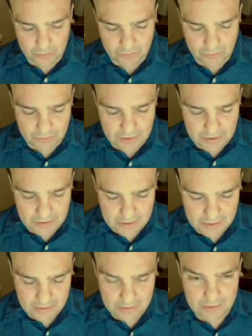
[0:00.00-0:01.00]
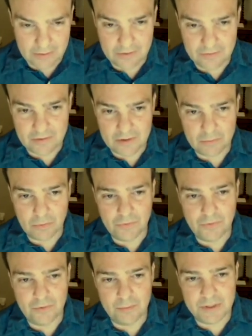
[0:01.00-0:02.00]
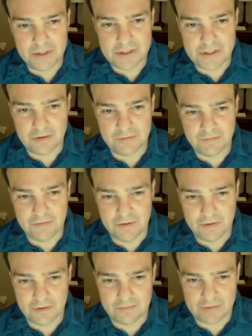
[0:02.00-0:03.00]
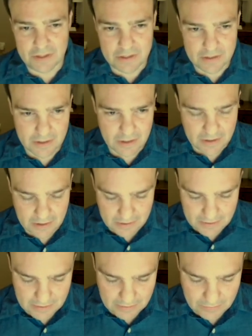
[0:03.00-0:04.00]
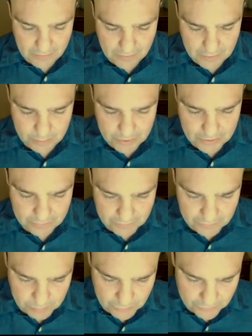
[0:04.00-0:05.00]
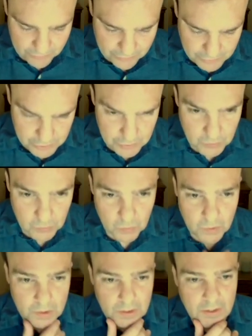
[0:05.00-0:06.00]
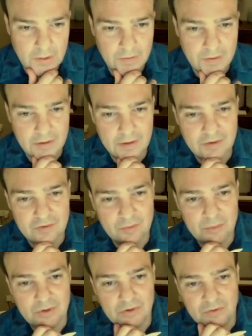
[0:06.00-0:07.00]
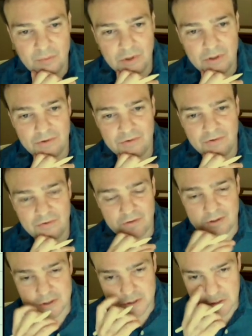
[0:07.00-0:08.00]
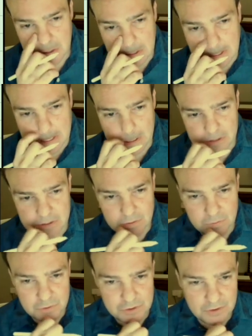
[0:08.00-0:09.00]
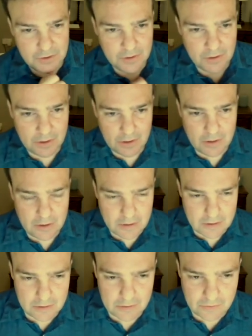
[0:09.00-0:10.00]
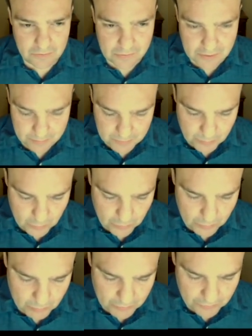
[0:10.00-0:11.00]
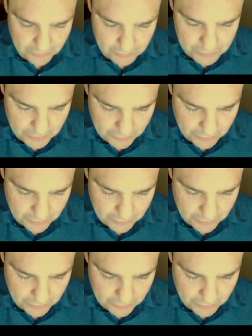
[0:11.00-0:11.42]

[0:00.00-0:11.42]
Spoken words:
So e is equal to the PGF of e. Now the harder part of this proof is to show that it has to be the smallest such solution, because there can be more than one solution.